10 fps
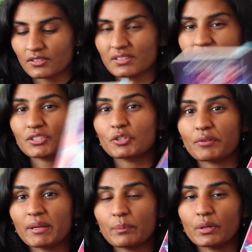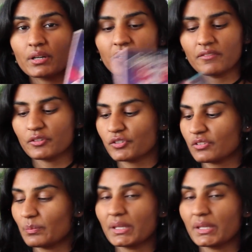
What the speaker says: So this is a great book if you're just